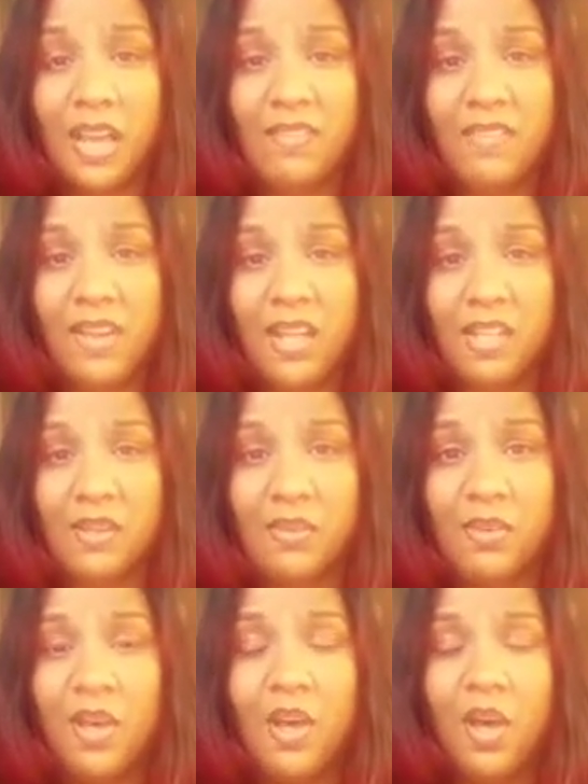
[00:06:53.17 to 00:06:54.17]
I
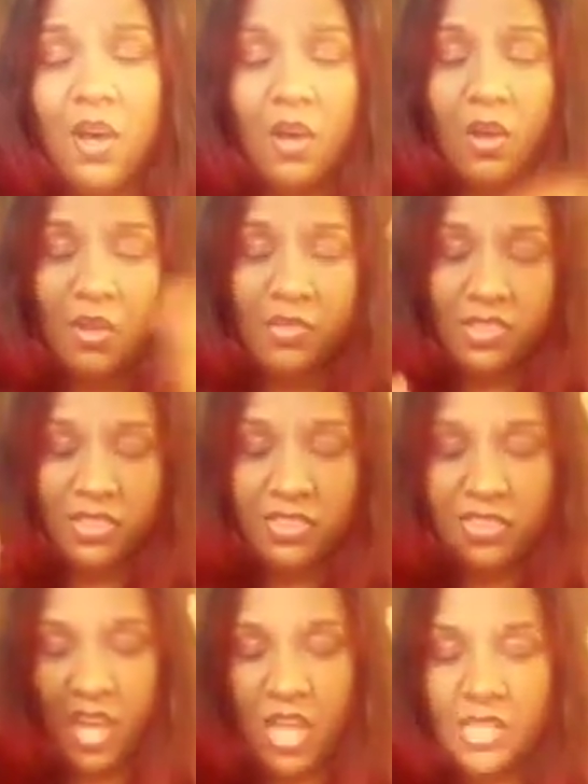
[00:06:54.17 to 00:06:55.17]
value all the
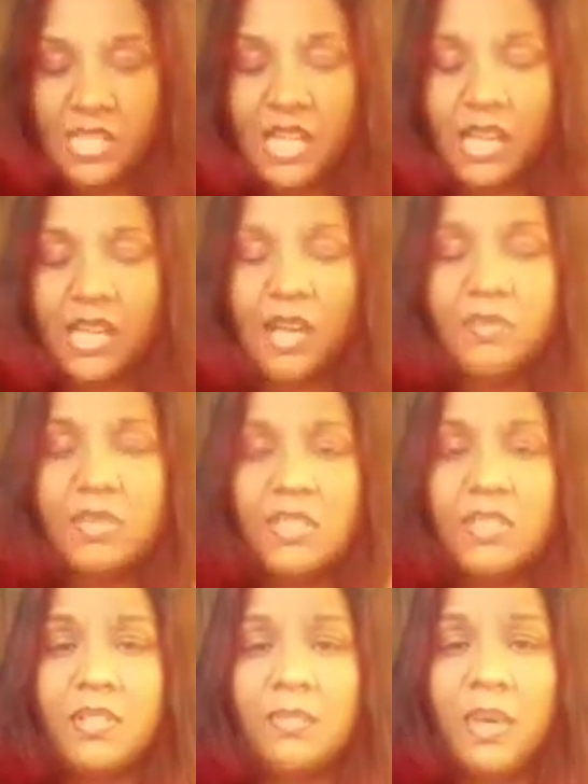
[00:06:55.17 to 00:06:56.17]
thoughts that come
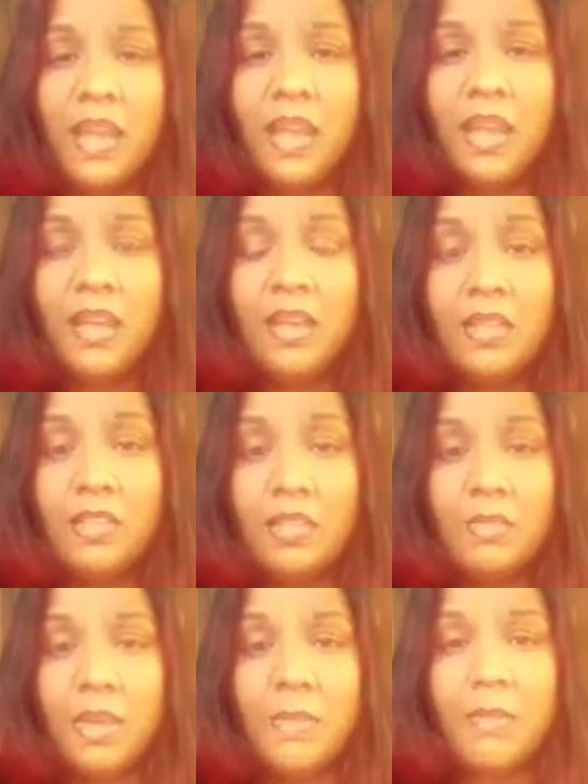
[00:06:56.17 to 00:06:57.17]
into my
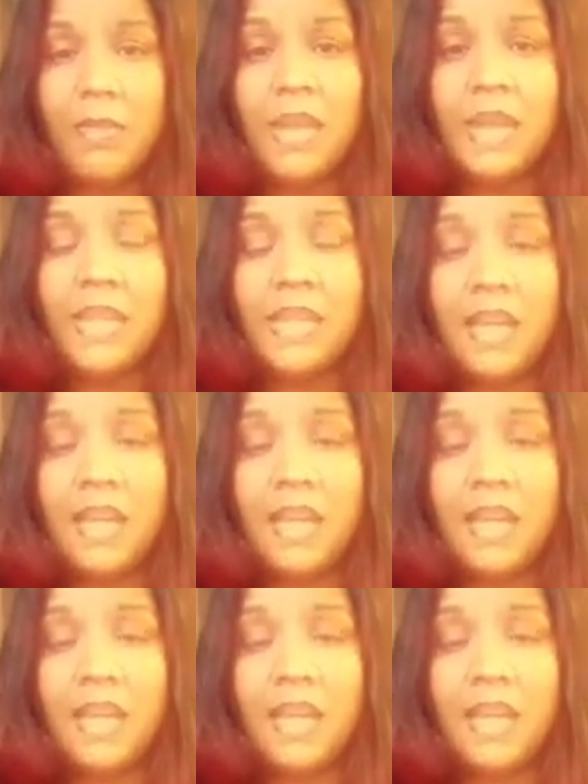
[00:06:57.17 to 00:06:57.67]
mind.